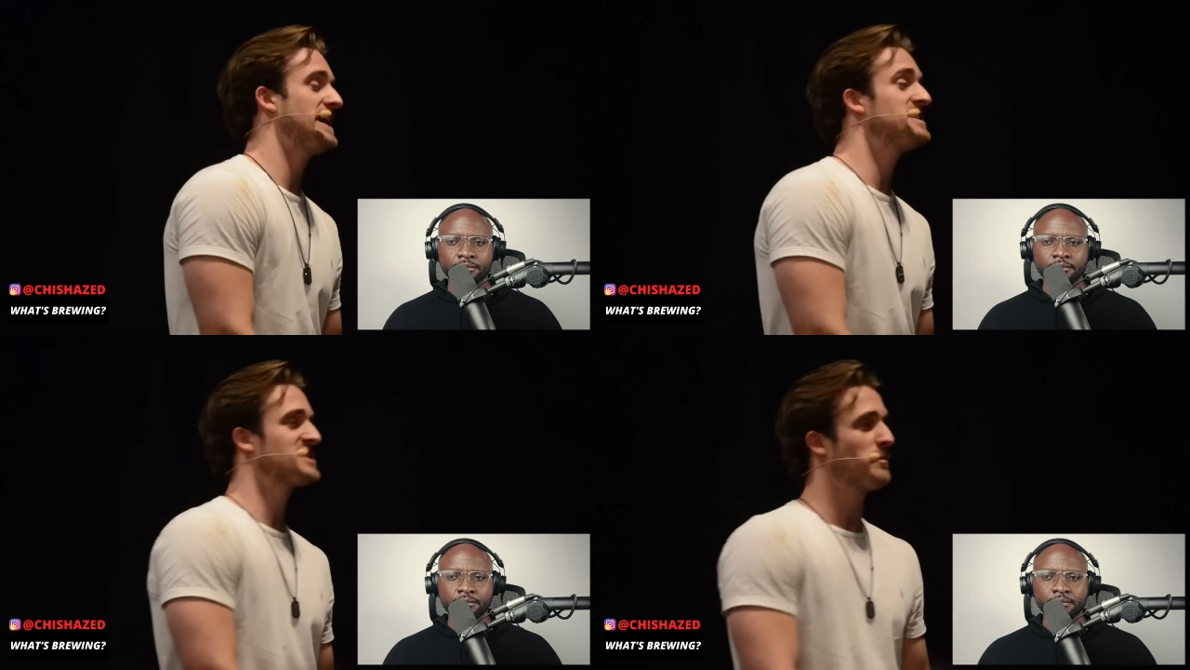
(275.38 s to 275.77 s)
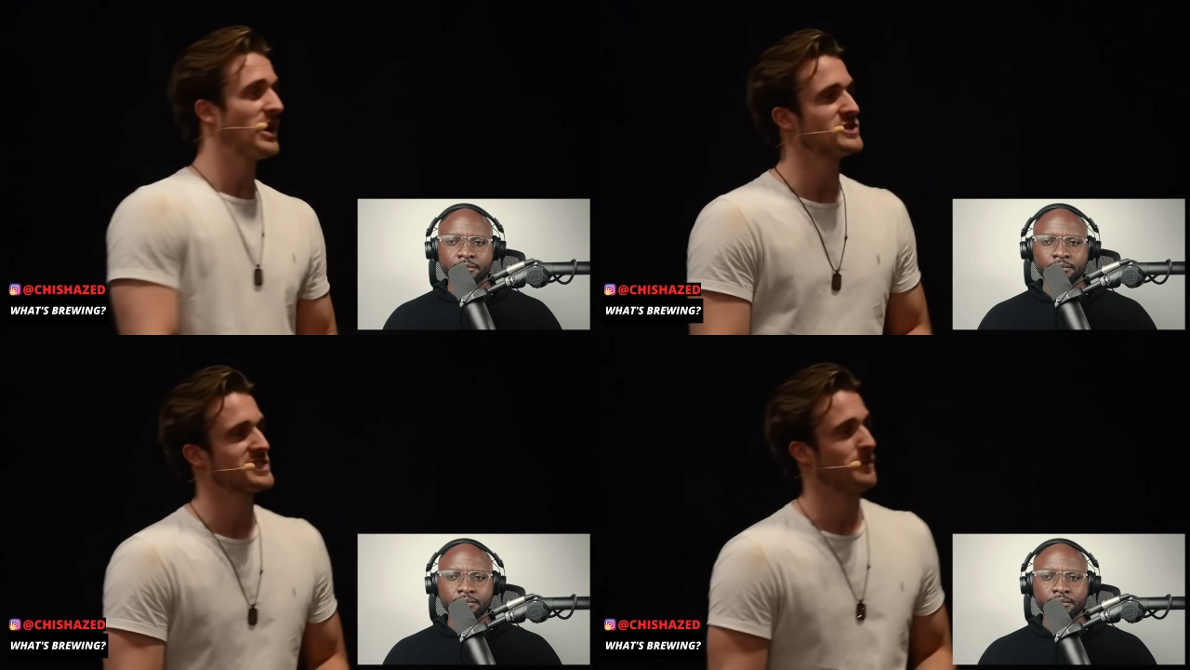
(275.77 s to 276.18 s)
Speaker 1: He's
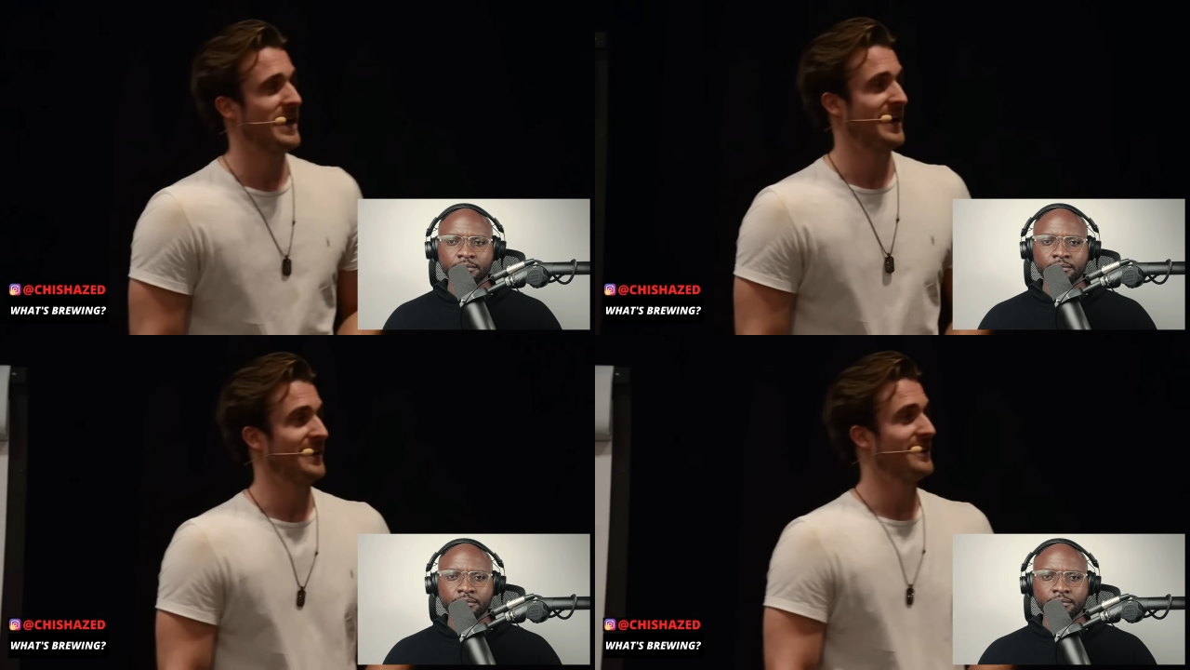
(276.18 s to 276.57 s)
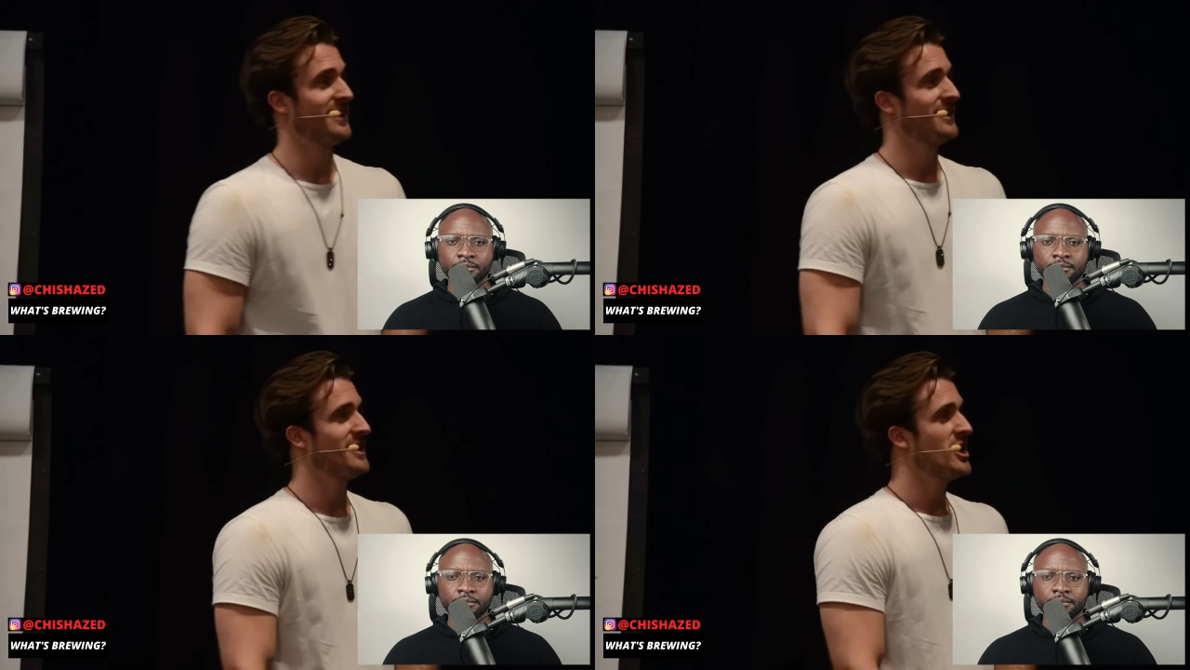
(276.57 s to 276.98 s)
supposed to pay.
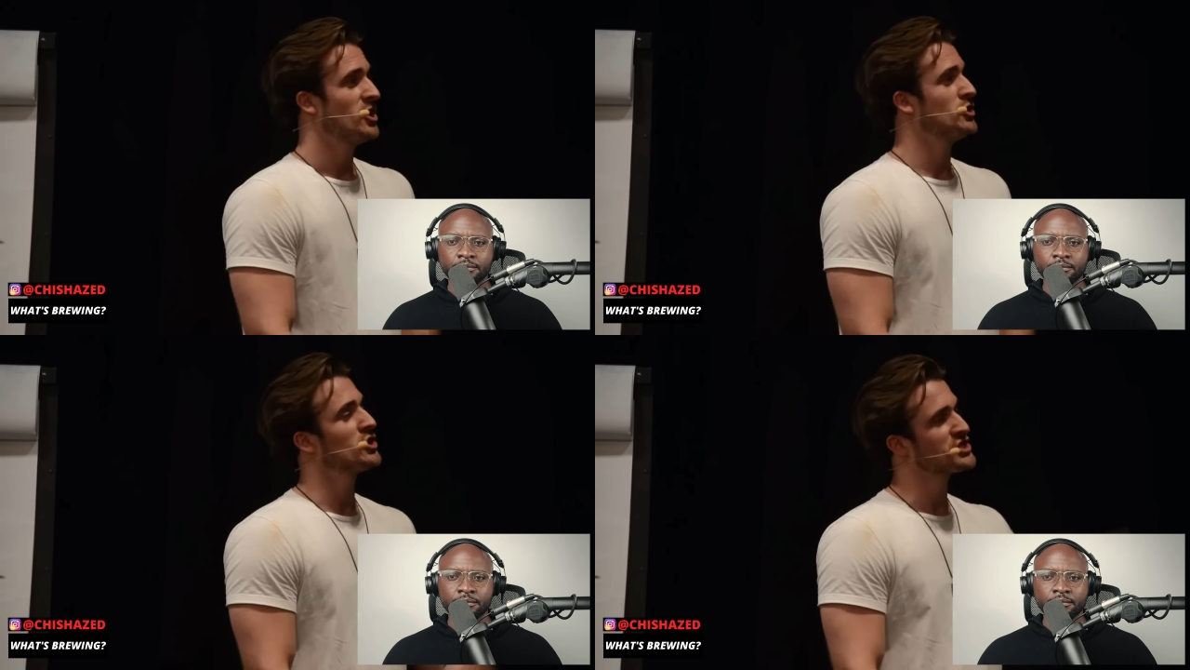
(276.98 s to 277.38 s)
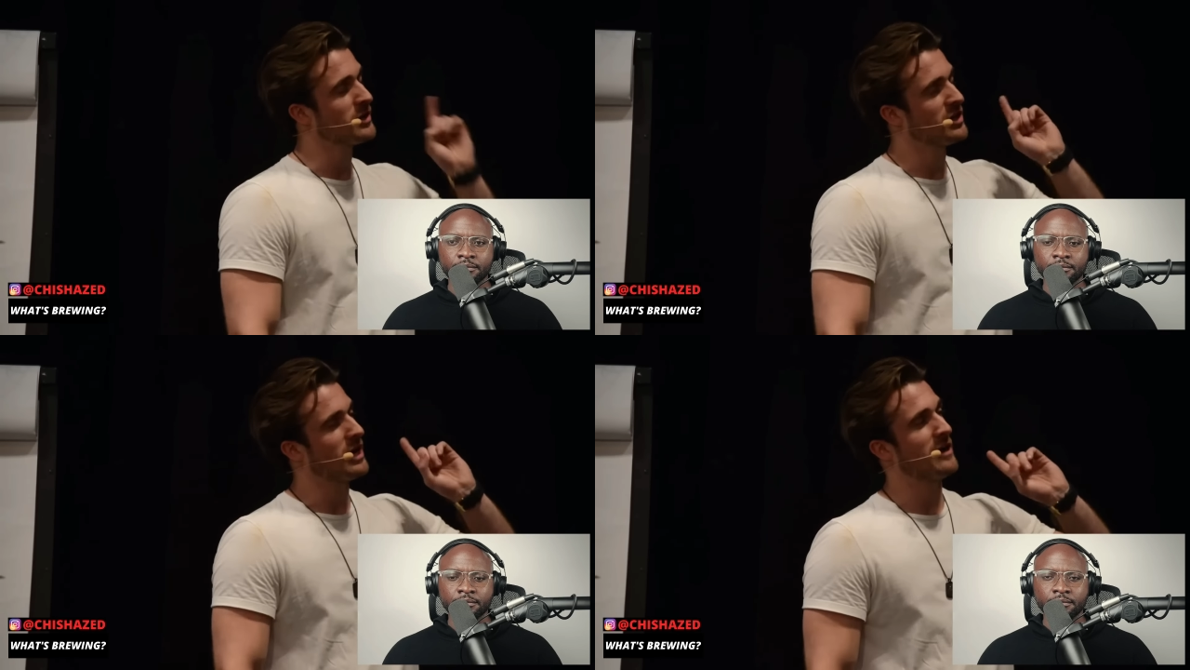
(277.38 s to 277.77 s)
yeah. That's you're
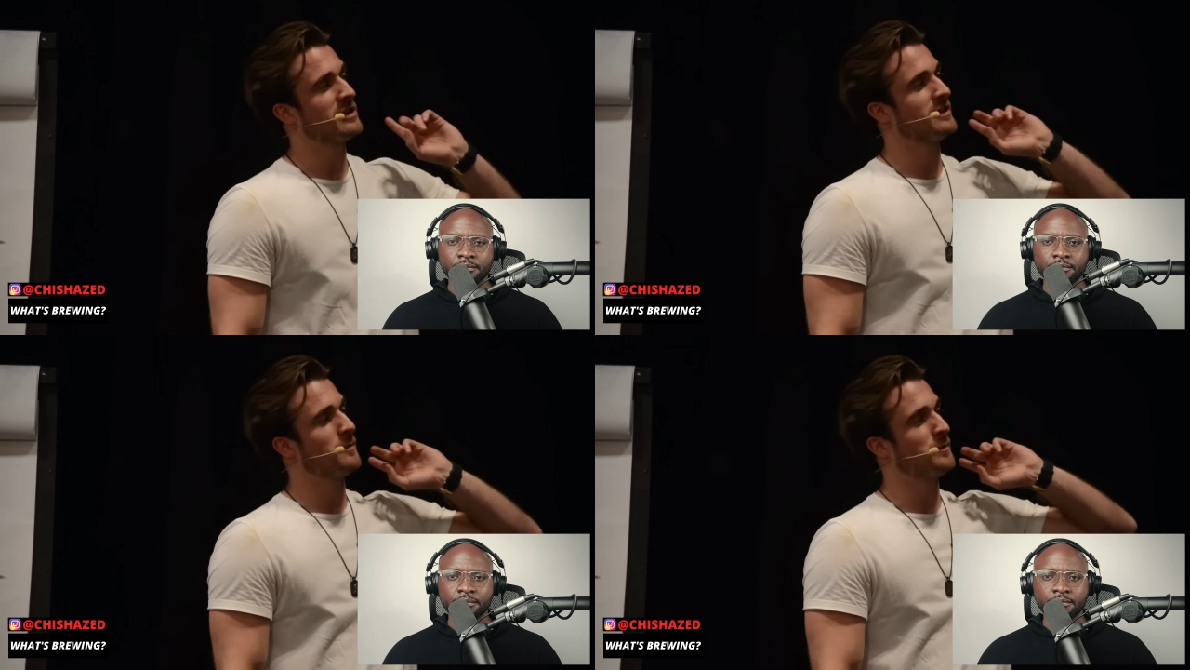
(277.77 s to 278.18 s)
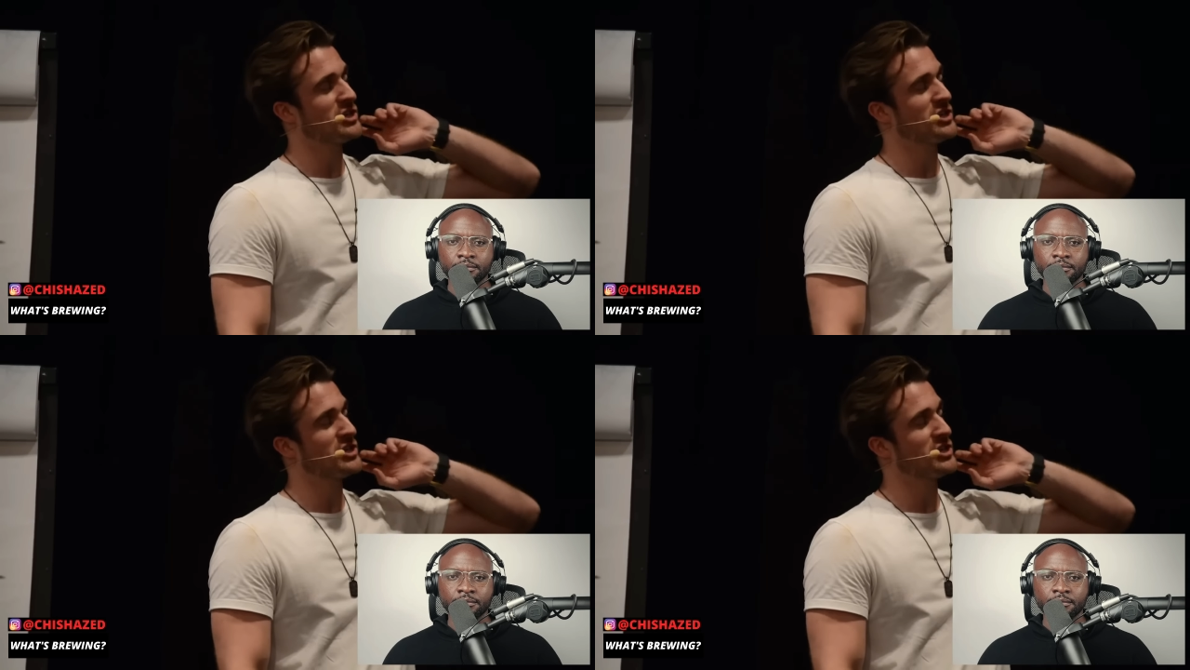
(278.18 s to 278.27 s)
what I told I, uh, him.